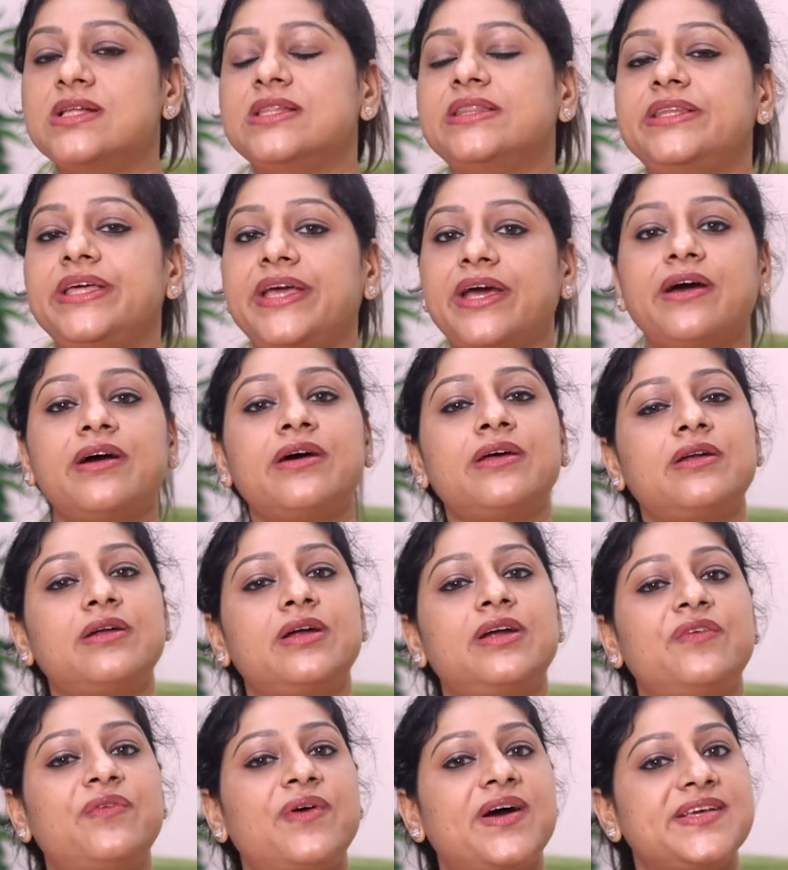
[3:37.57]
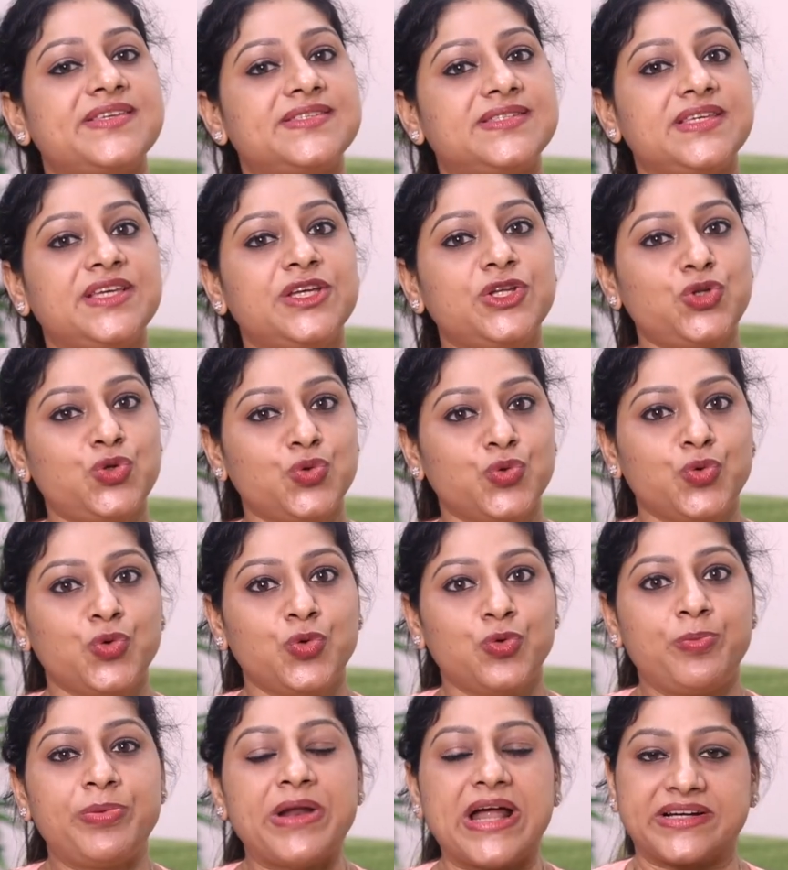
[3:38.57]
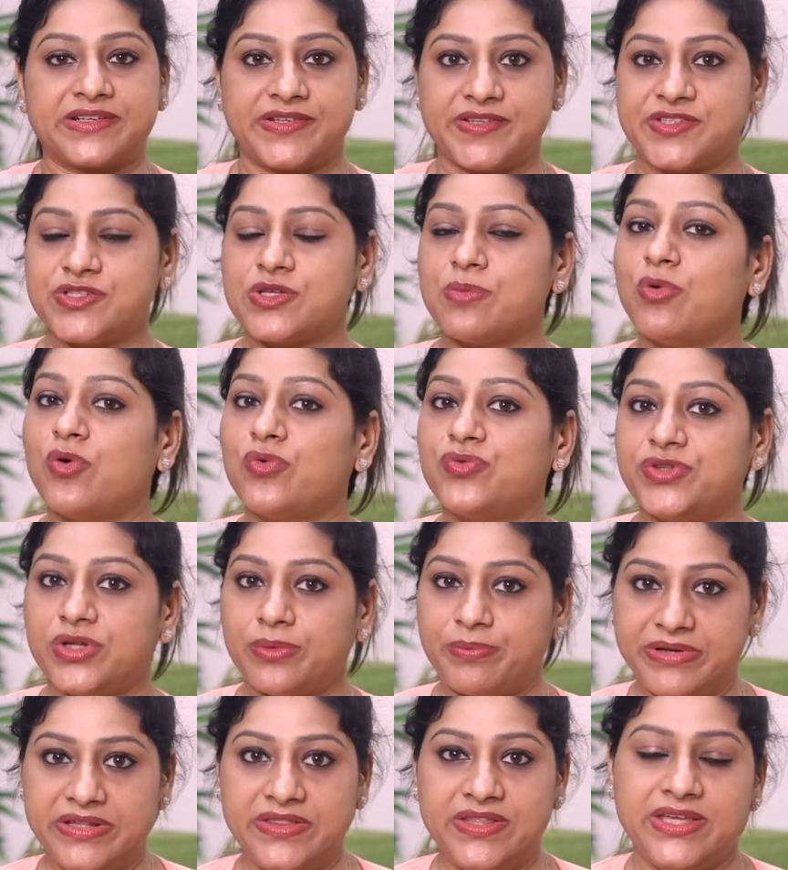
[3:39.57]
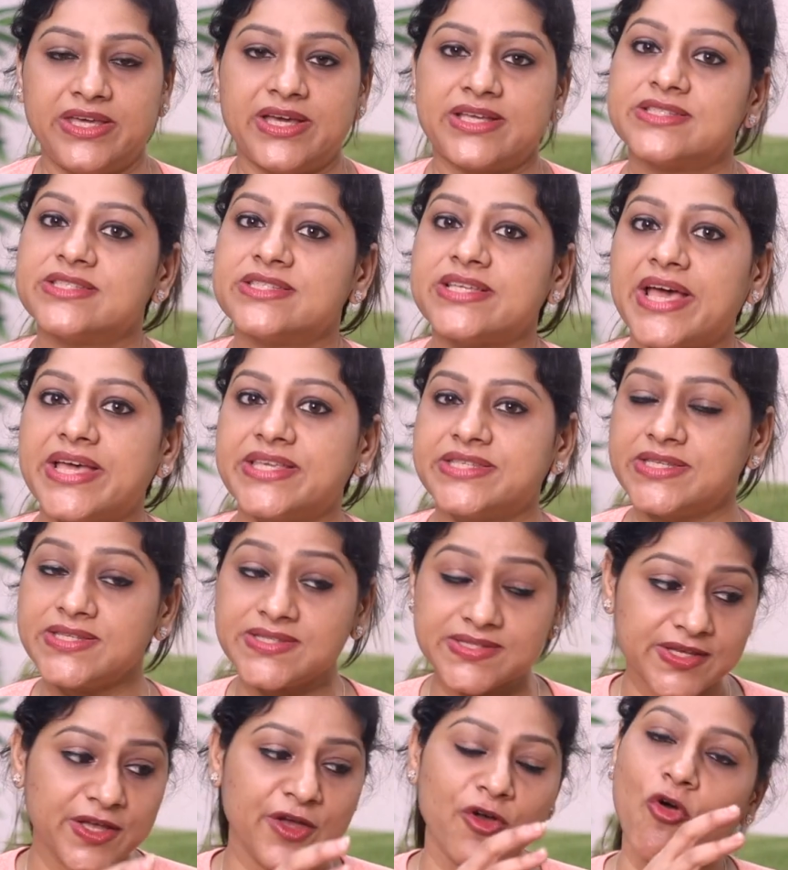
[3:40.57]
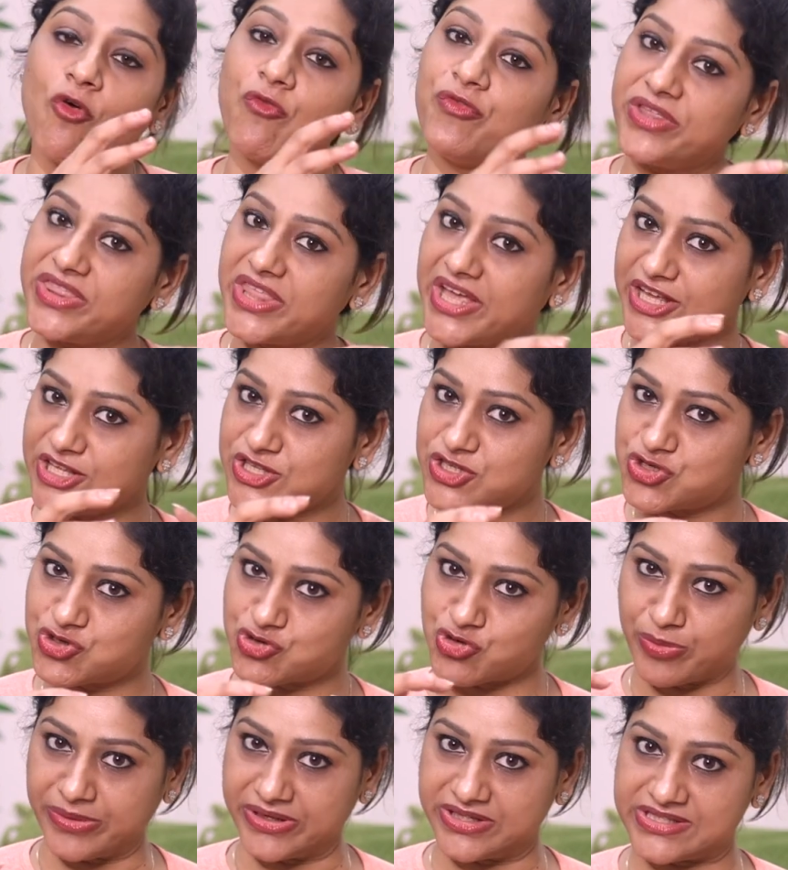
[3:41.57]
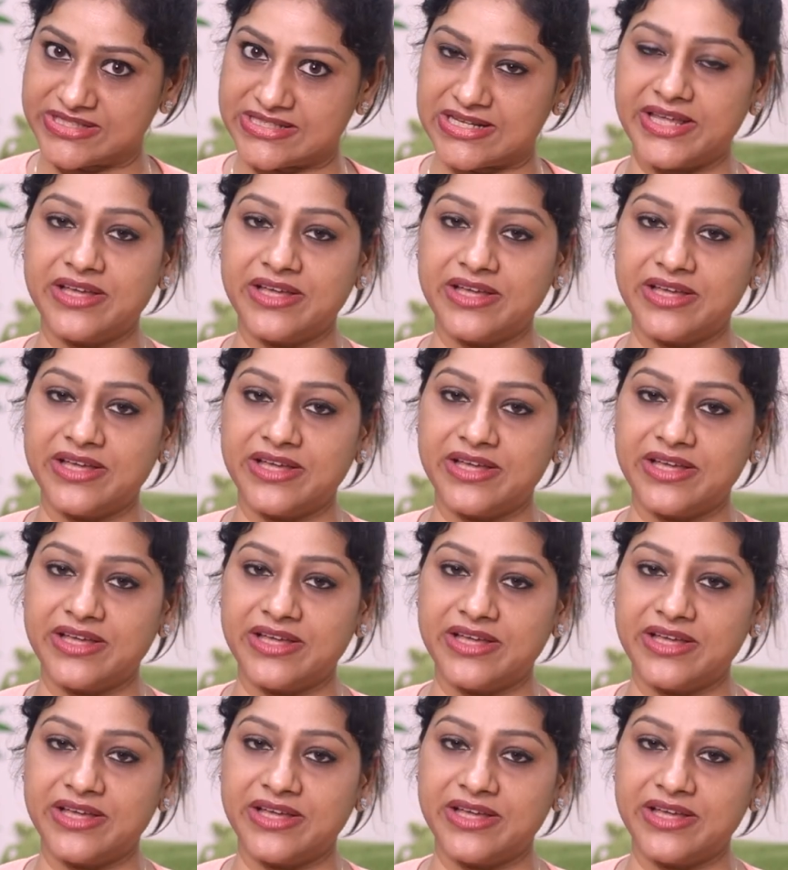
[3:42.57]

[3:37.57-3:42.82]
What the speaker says: They are advising to practice some of the breathing exercises with the instruments.